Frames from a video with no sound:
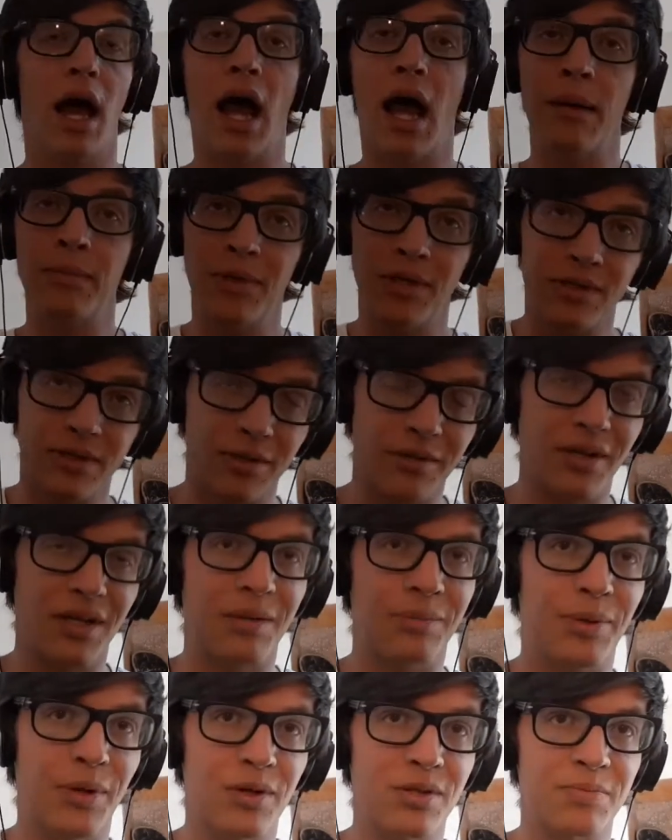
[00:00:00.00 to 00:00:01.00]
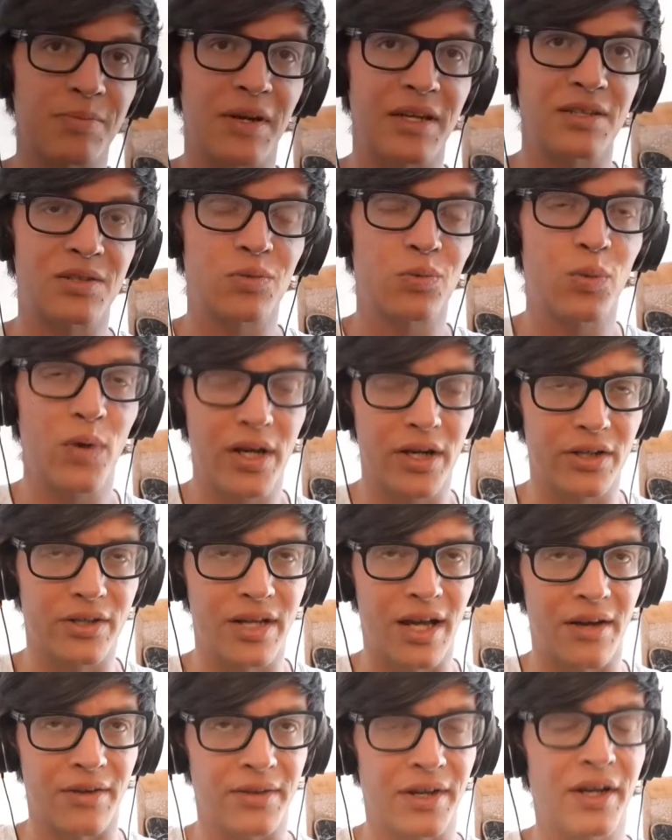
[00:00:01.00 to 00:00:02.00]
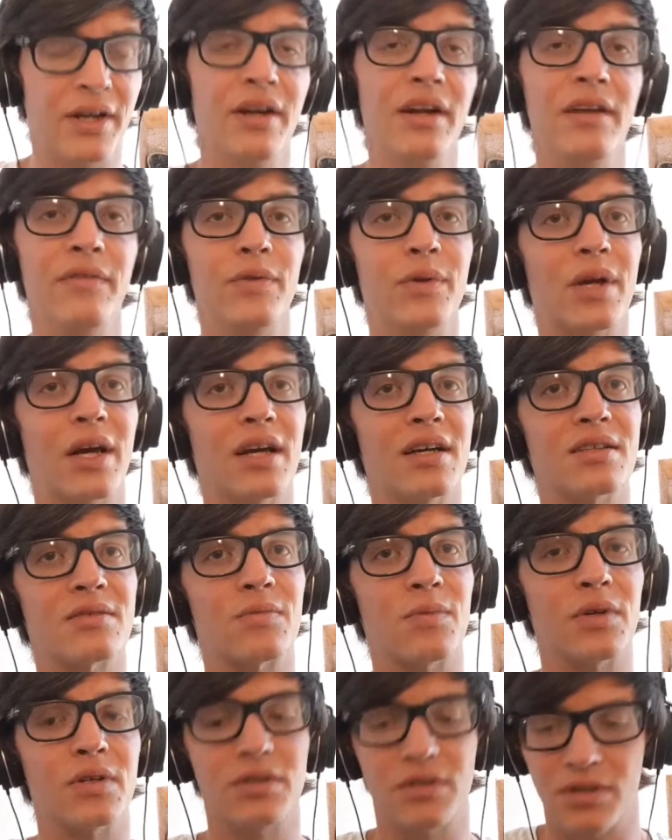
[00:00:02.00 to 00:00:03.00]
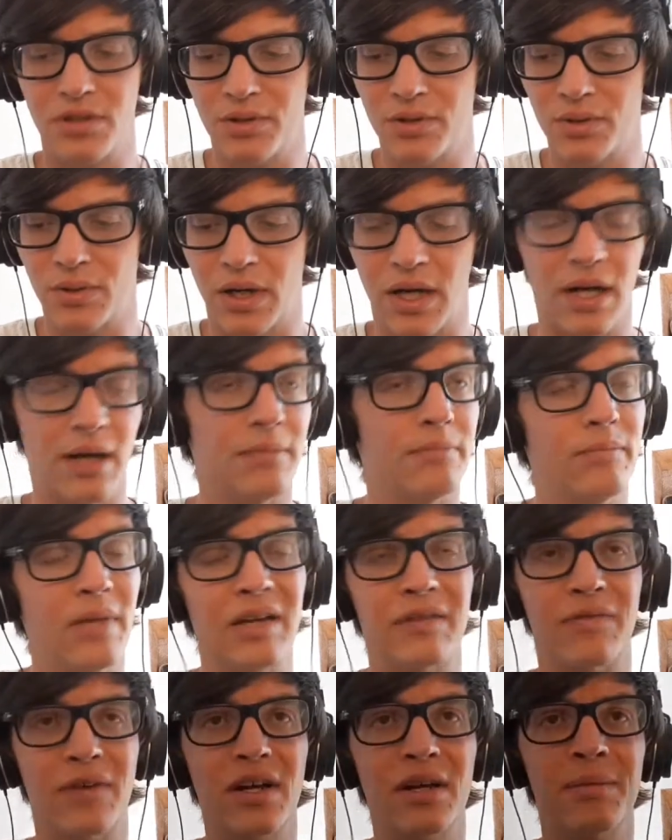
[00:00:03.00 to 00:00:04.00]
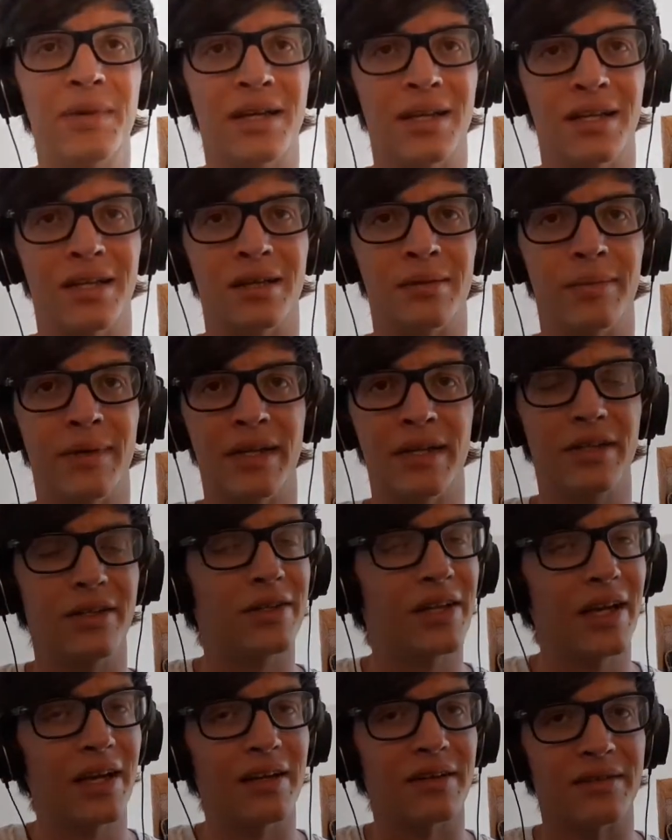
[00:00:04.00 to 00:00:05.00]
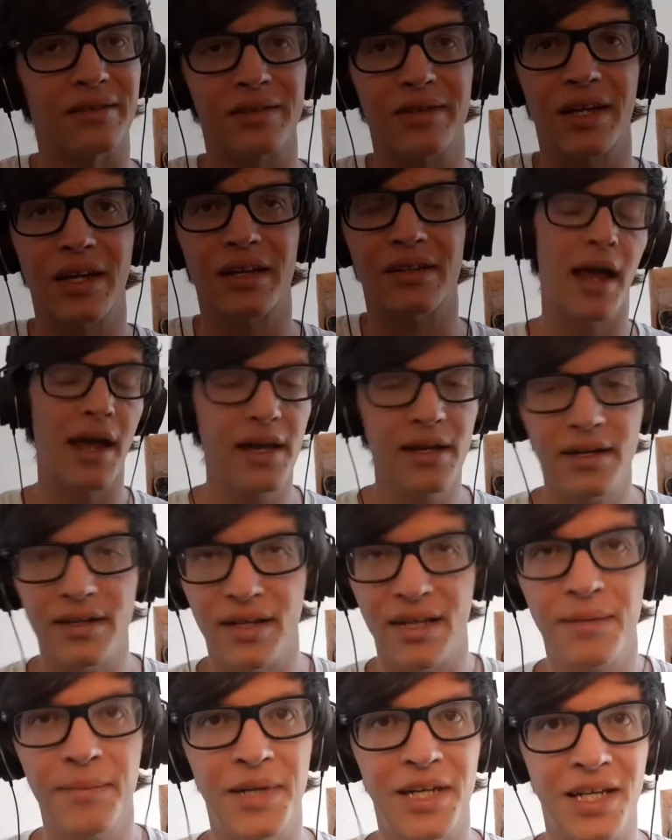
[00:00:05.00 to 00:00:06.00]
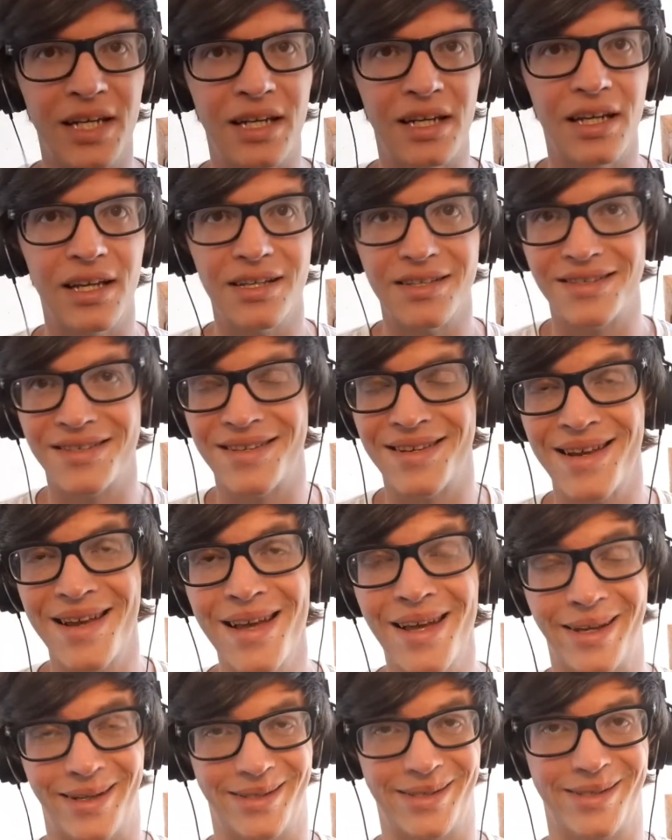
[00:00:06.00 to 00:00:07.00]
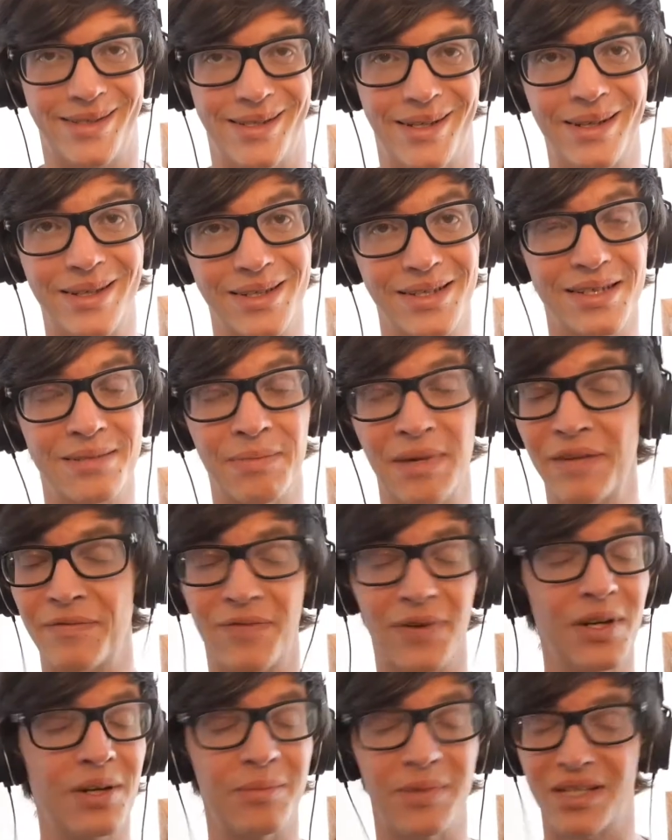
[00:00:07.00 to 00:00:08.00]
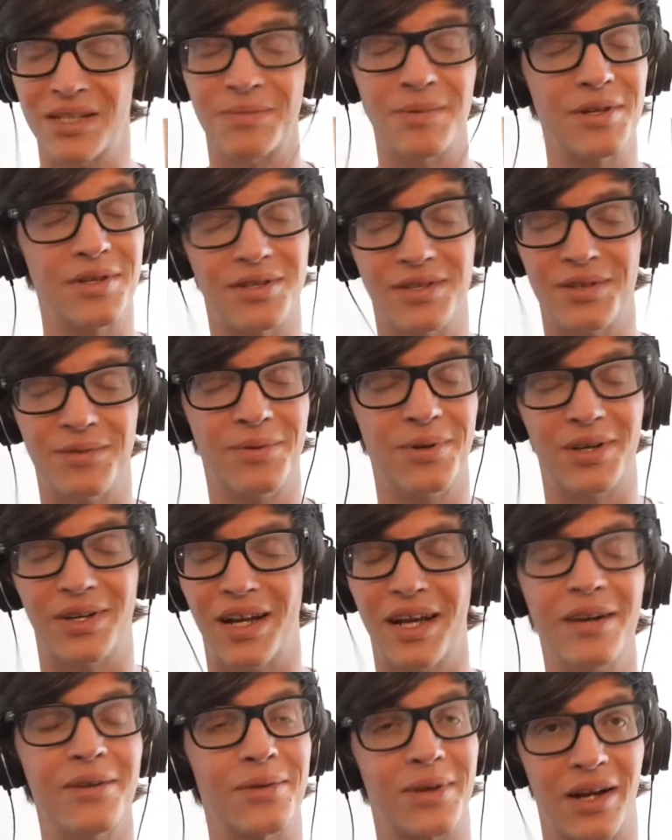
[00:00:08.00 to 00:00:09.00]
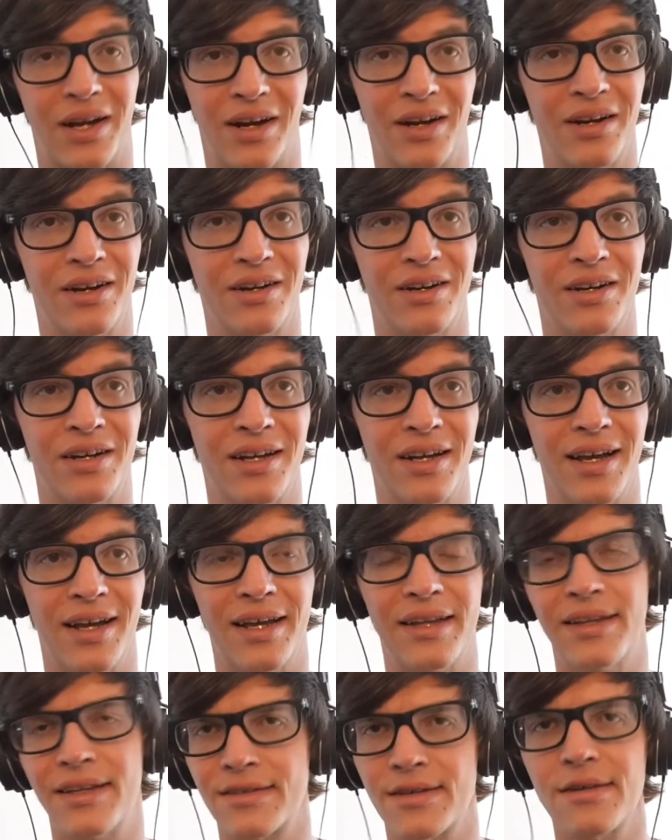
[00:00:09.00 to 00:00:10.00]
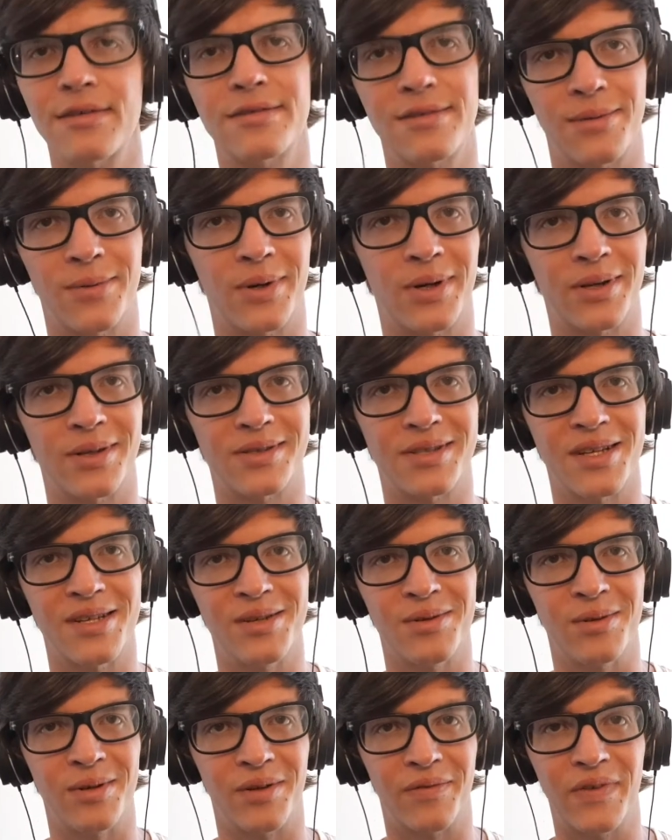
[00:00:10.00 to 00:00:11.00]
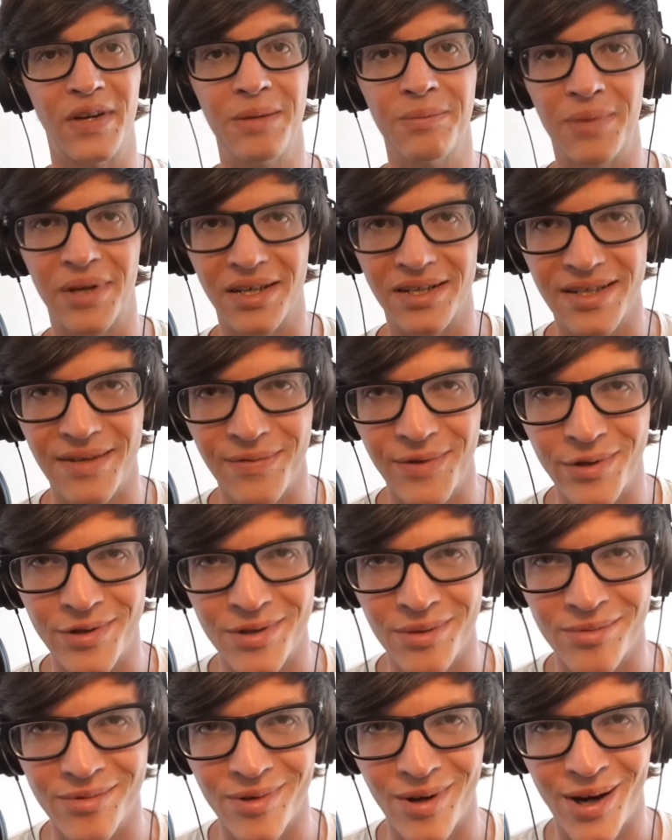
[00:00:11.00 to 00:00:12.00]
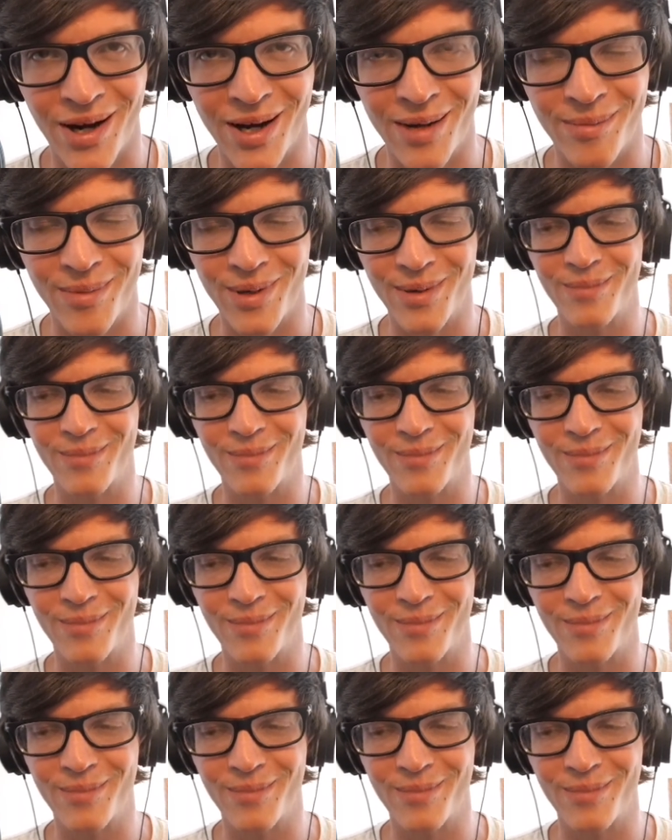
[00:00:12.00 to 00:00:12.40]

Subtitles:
I'm also going to post my Twitter down there. If you guys want to make fun of me a little bit, you can. Anonymity is nice. You can just make fun of me as much as you want. I don't care. And that's also where I'll send you your feed pics if you subscribe.